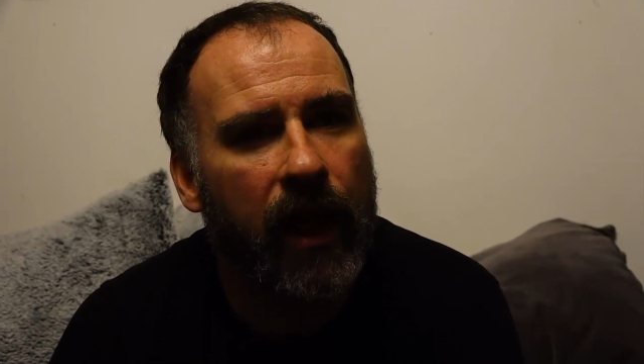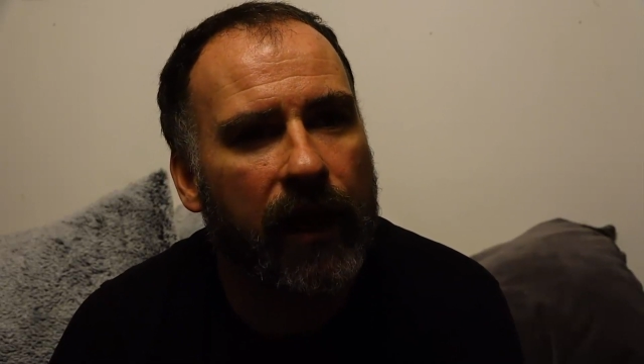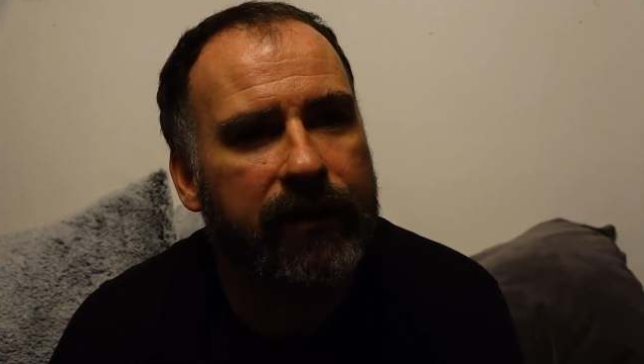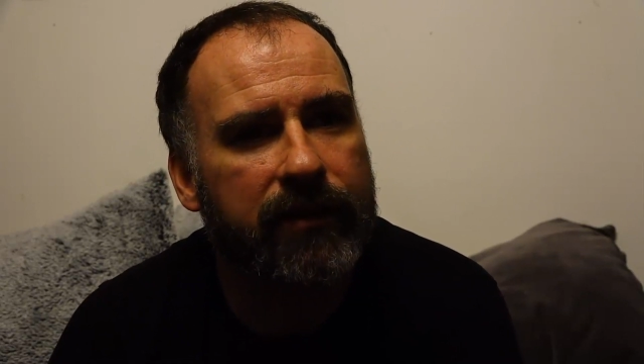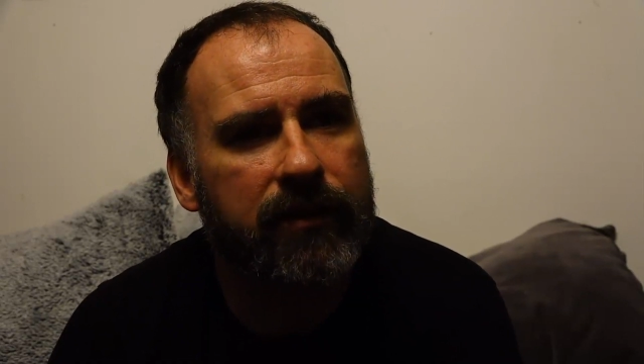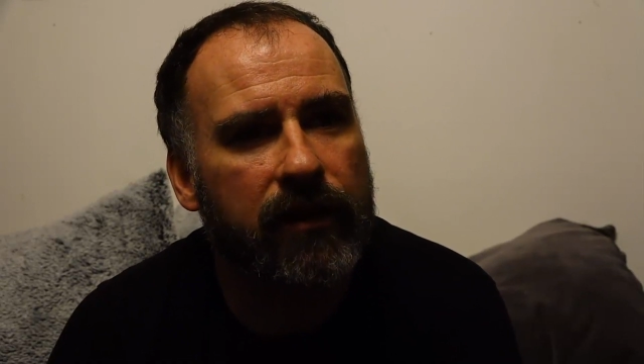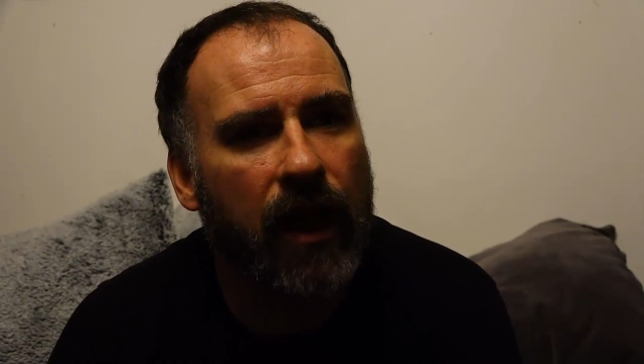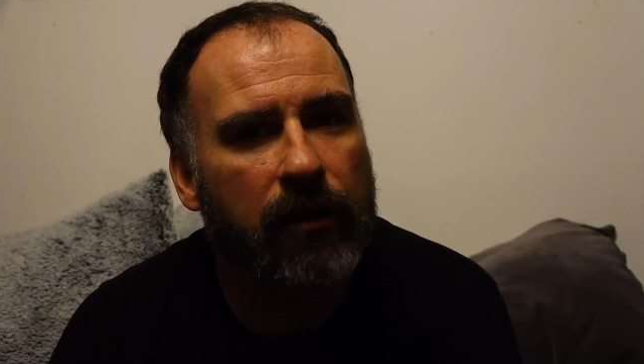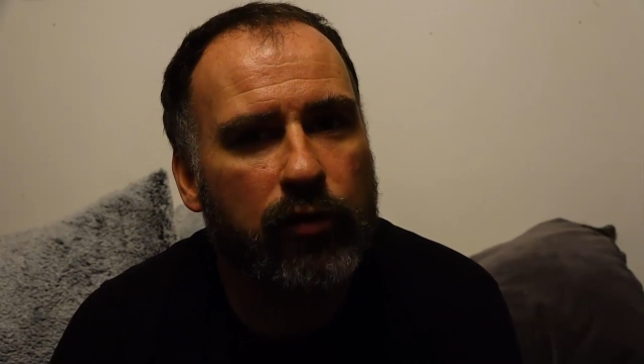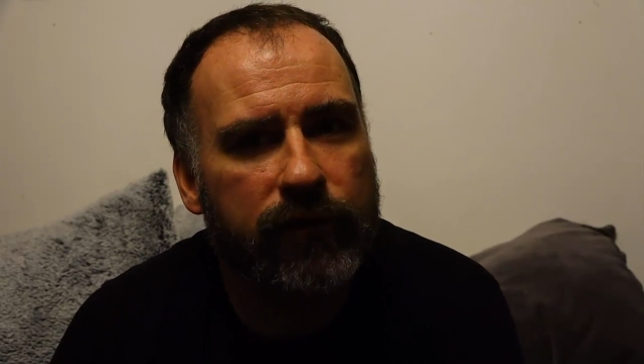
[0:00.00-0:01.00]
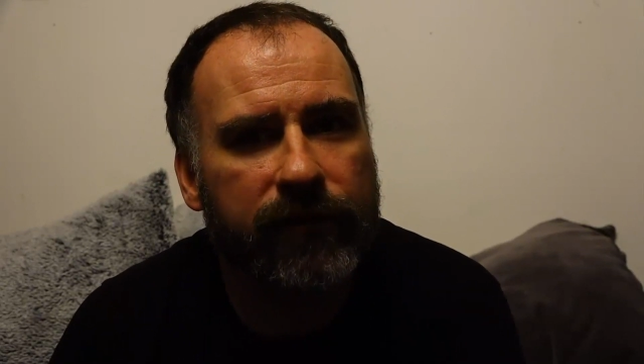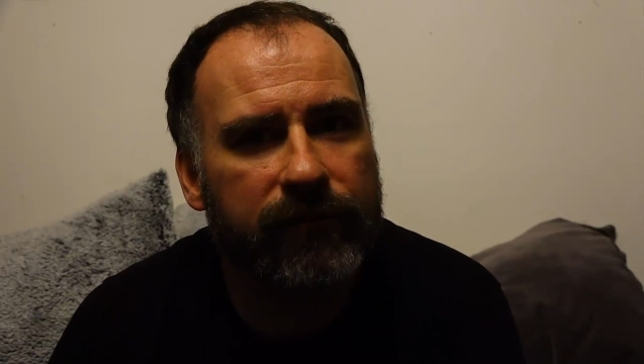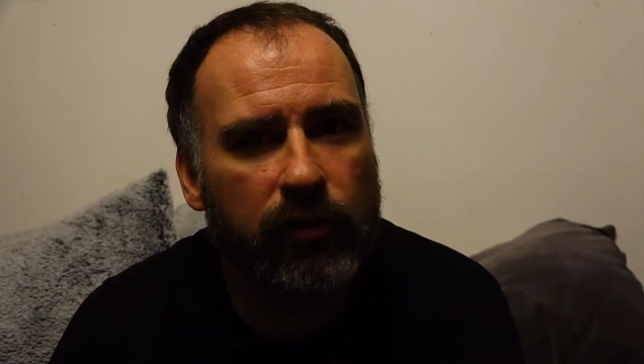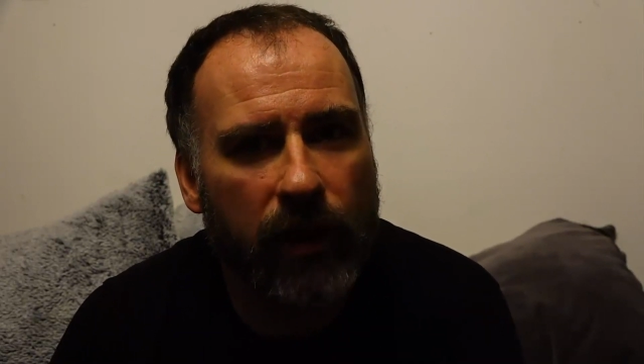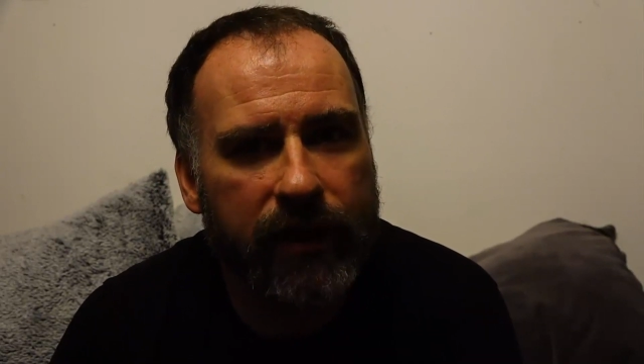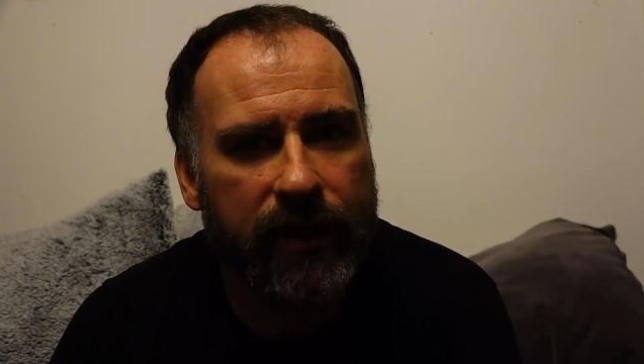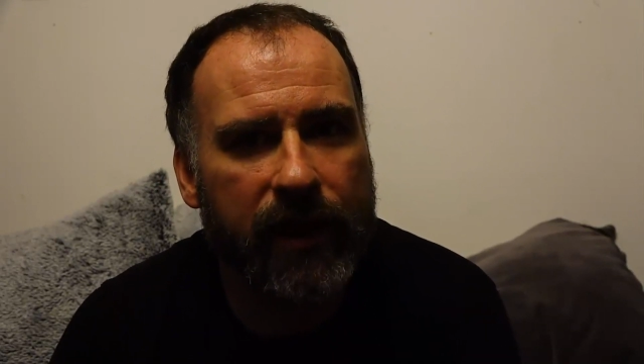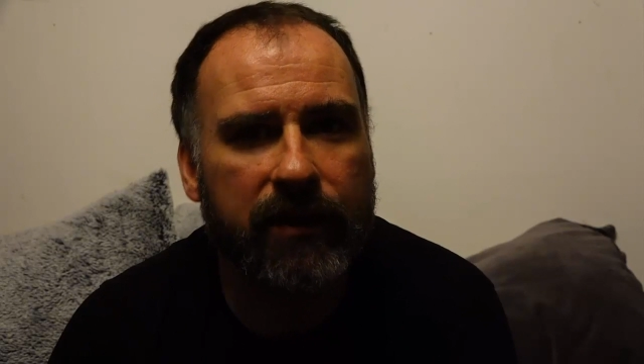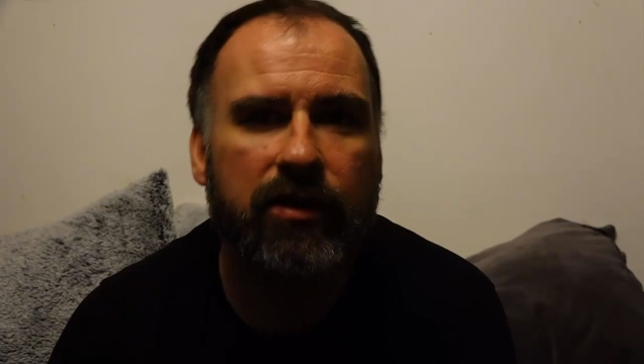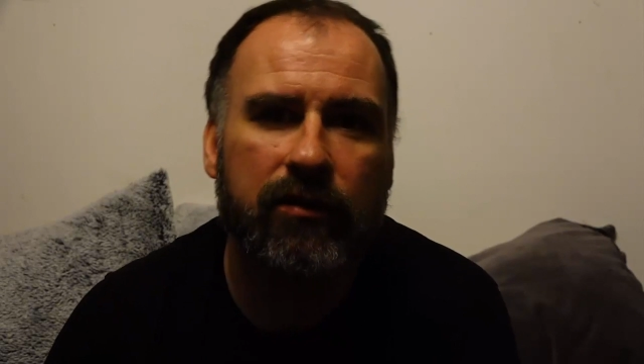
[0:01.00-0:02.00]
And I was quite
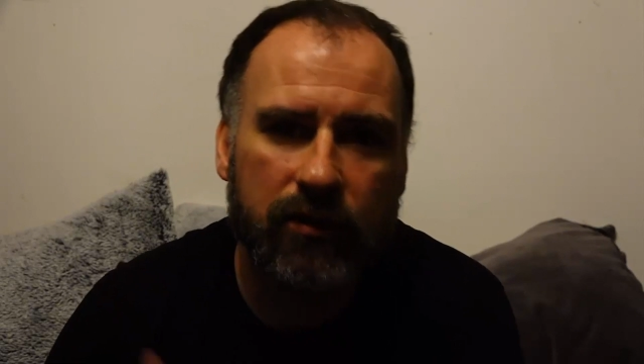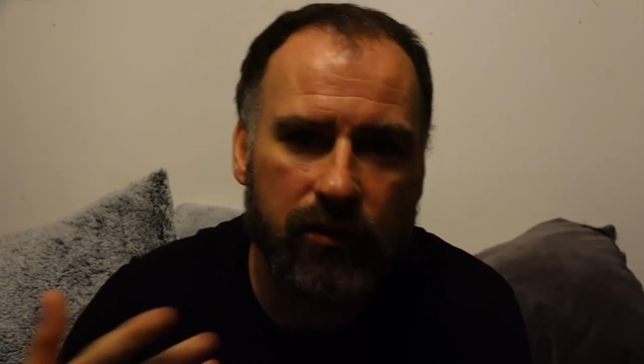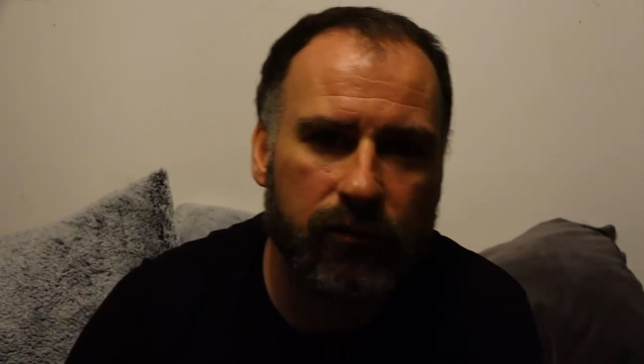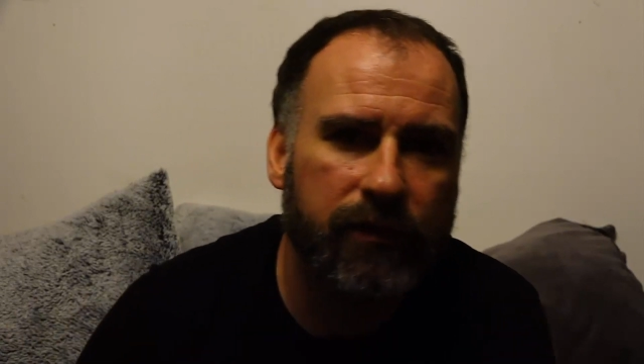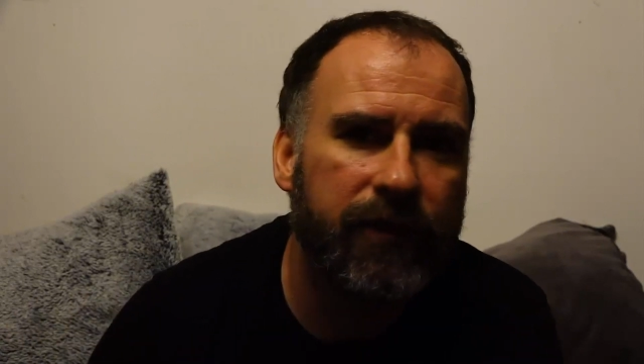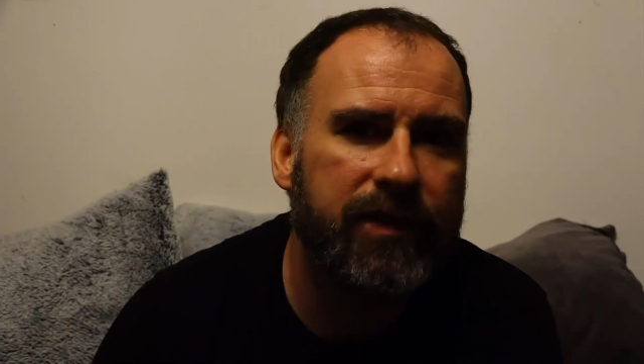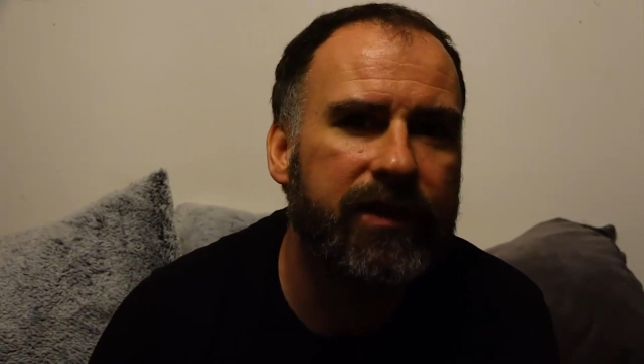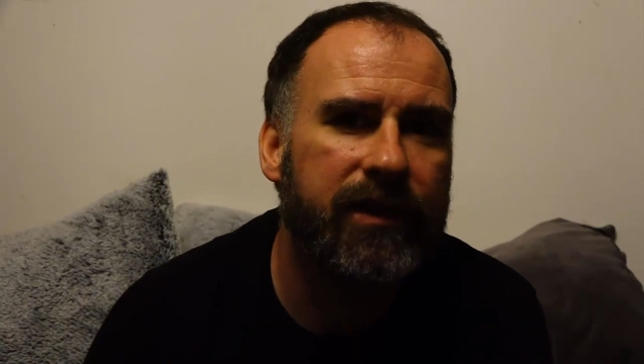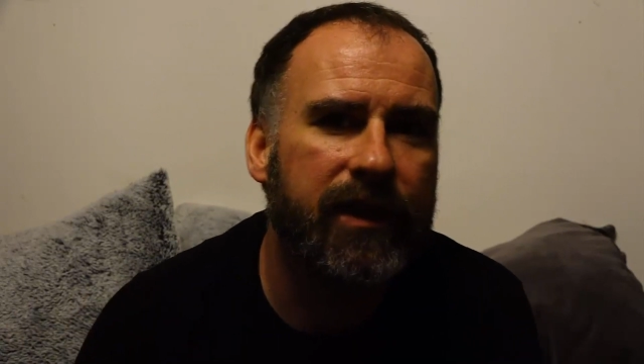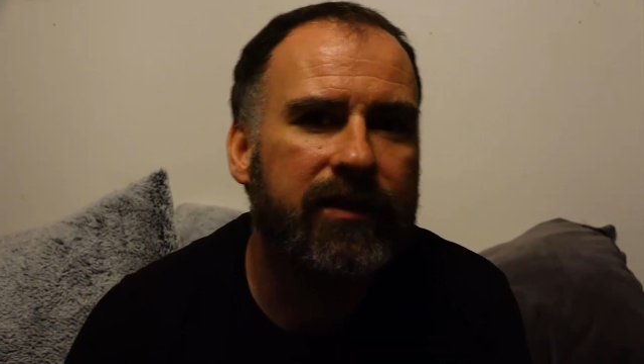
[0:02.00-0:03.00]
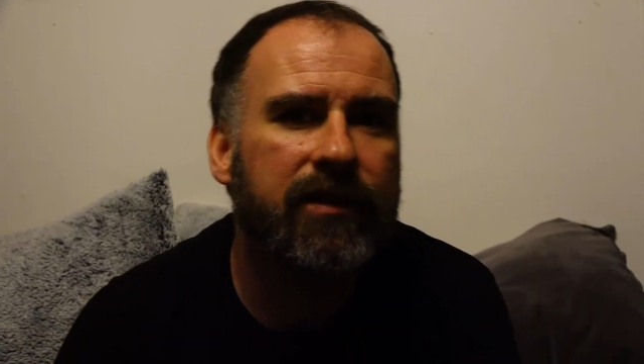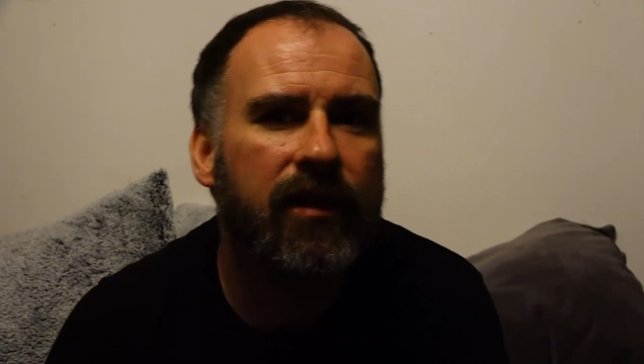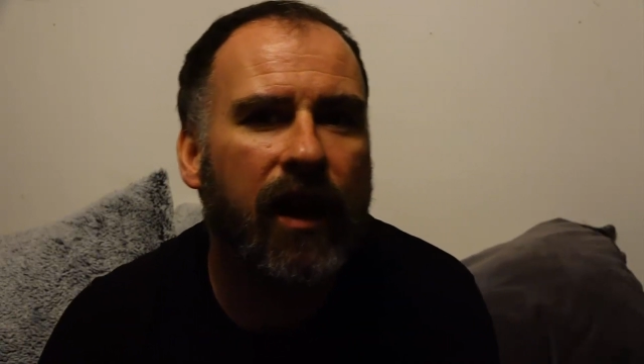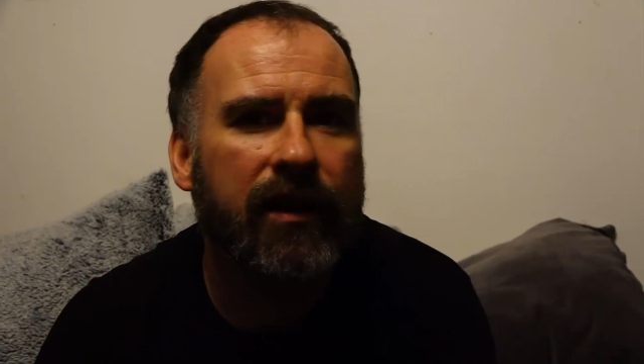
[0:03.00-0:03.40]
keen to revisit this